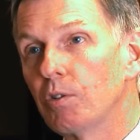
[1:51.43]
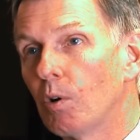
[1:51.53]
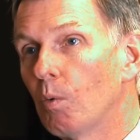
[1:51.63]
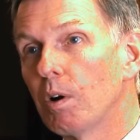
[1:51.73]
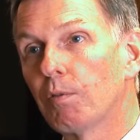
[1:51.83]

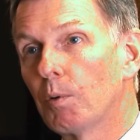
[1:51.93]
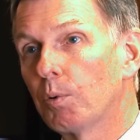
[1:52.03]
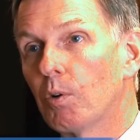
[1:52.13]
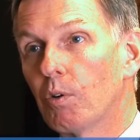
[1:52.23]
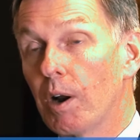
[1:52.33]
into a wonderful
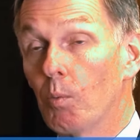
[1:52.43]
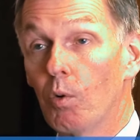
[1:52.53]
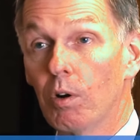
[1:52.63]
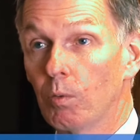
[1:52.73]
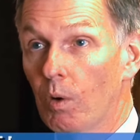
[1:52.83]
program
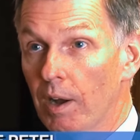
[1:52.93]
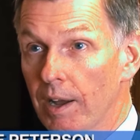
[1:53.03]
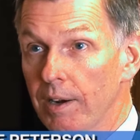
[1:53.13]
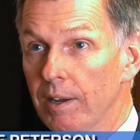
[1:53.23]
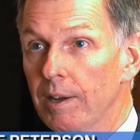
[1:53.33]

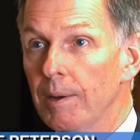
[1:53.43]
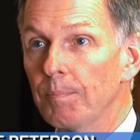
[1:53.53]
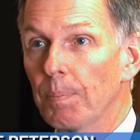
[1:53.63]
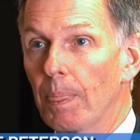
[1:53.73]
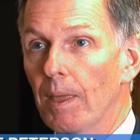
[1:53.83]
worldwide
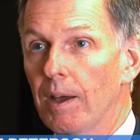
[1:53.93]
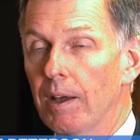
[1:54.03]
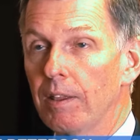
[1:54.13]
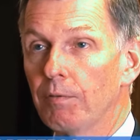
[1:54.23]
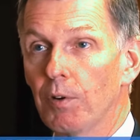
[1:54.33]

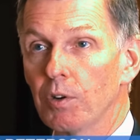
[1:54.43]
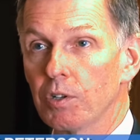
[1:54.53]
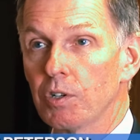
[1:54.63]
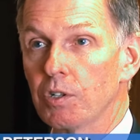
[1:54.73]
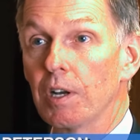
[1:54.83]
that
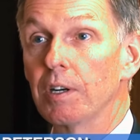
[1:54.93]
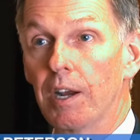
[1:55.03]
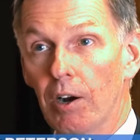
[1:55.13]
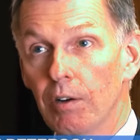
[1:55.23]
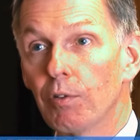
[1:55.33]
focuses on
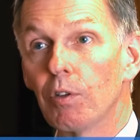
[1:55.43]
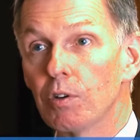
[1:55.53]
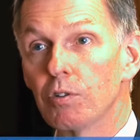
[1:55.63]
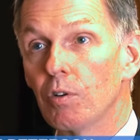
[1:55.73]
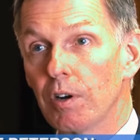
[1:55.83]
caring for
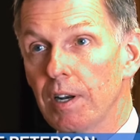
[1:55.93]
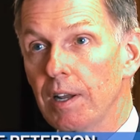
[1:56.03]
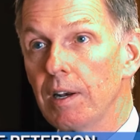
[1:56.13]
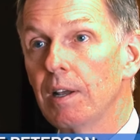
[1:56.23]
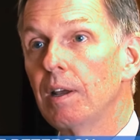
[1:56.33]
those who are in
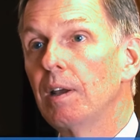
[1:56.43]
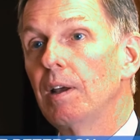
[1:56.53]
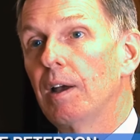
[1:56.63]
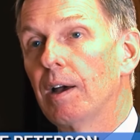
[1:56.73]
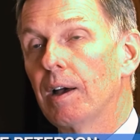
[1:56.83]
need,
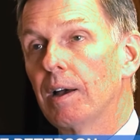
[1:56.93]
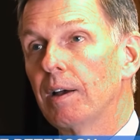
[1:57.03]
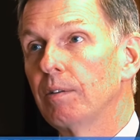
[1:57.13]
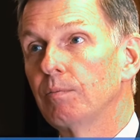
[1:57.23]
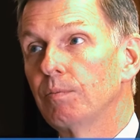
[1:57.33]

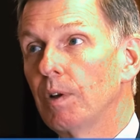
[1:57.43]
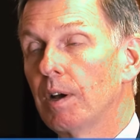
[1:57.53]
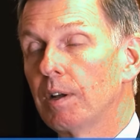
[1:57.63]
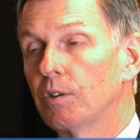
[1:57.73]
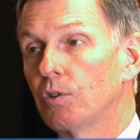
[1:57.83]

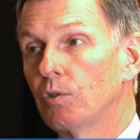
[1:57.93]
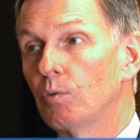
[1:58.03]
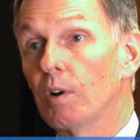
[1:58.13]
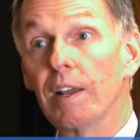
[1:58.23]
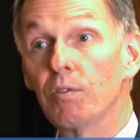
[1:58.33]

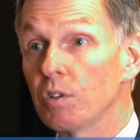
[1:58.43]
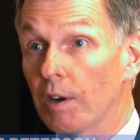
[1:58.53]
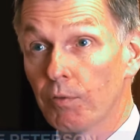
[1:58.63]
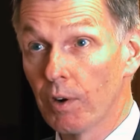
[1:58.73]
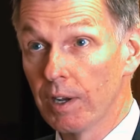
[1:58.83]
to relieve
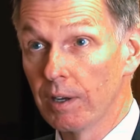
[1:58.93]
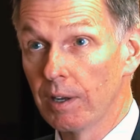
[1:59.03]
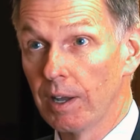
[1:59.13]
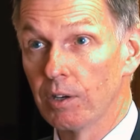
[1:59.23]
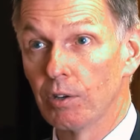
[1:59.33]

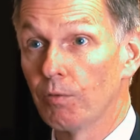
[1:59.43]
suffering and to